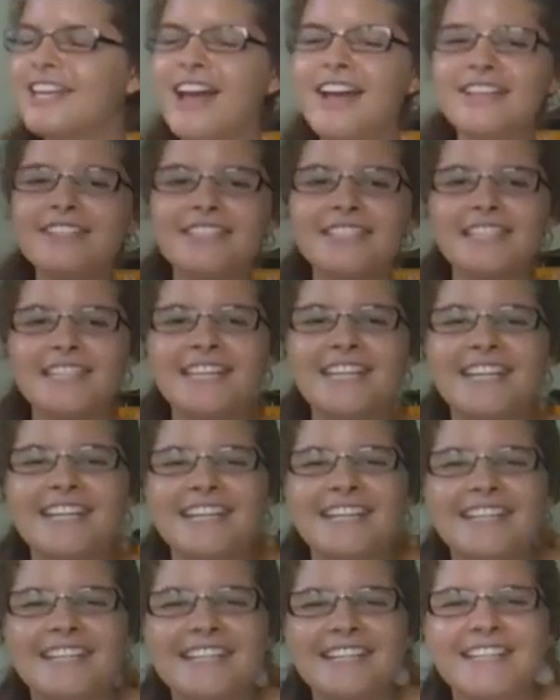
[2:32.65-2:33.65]
She actually
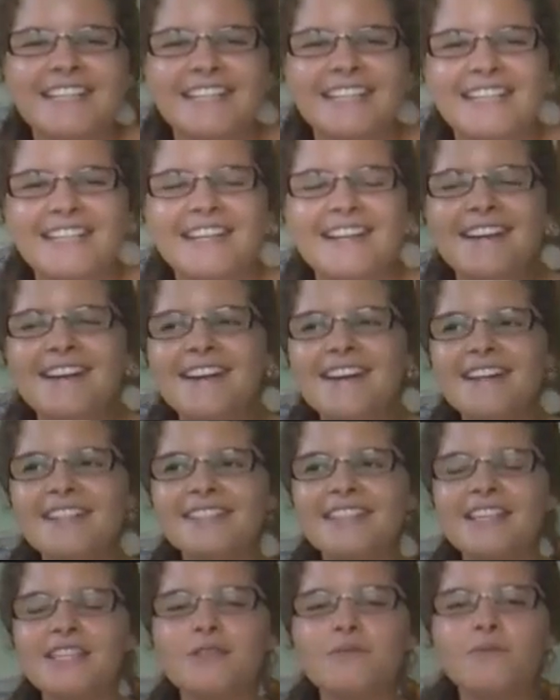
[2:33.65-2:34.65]

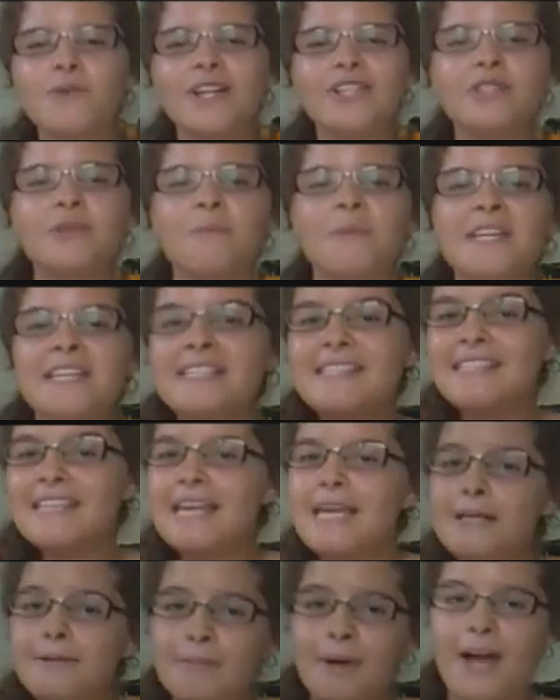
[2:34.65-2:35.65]
doesn't want to be
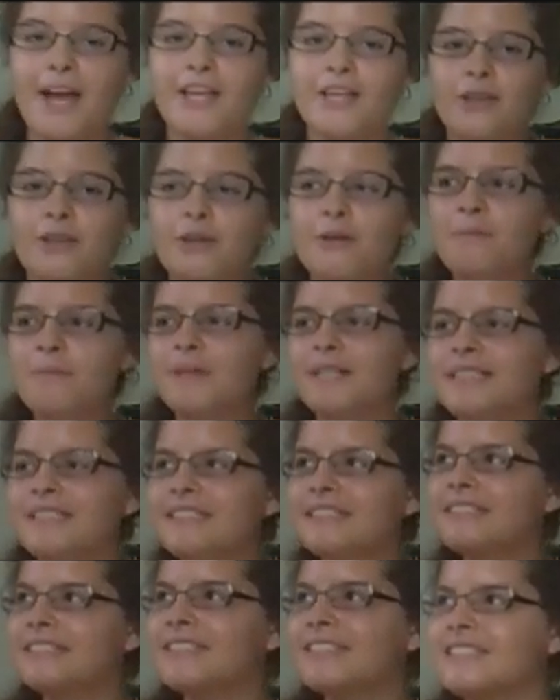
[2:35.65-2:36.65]
seen by you,
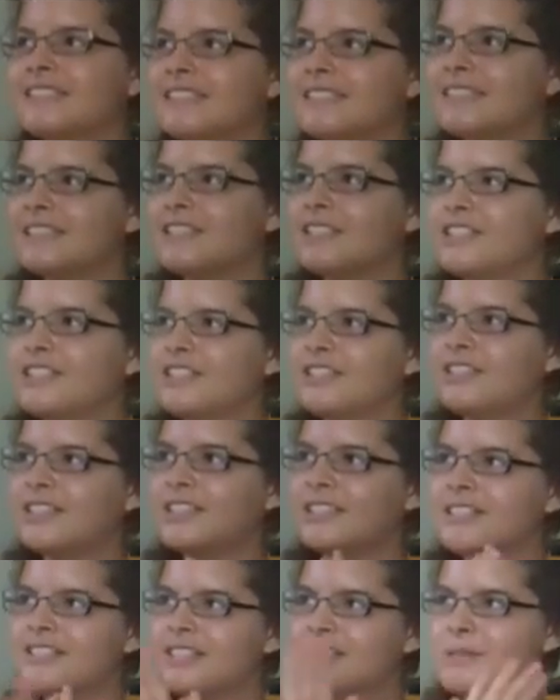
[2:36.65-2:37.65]
but you
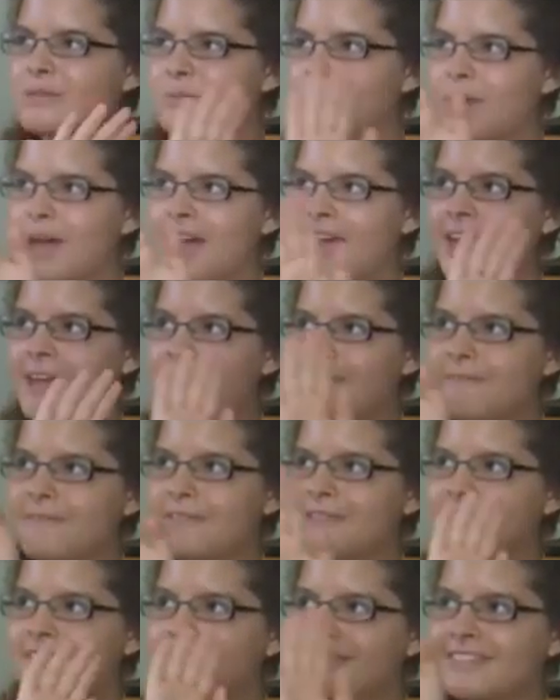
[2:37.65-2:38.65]
can just wave,
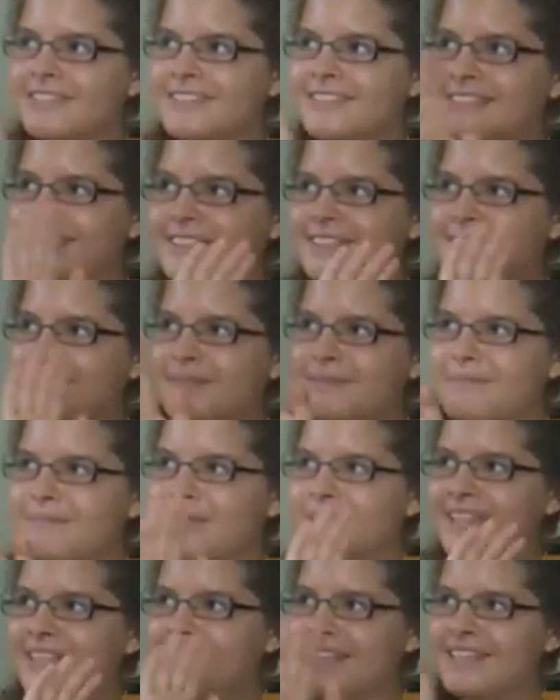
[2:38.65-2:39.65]

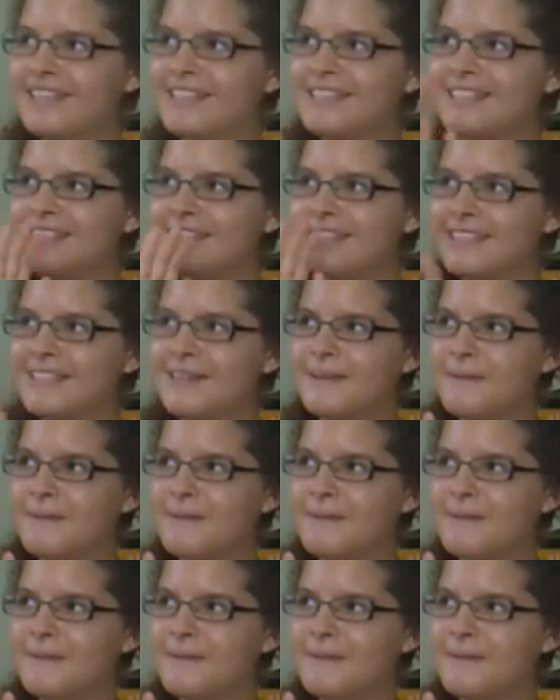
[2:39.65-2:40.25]
please.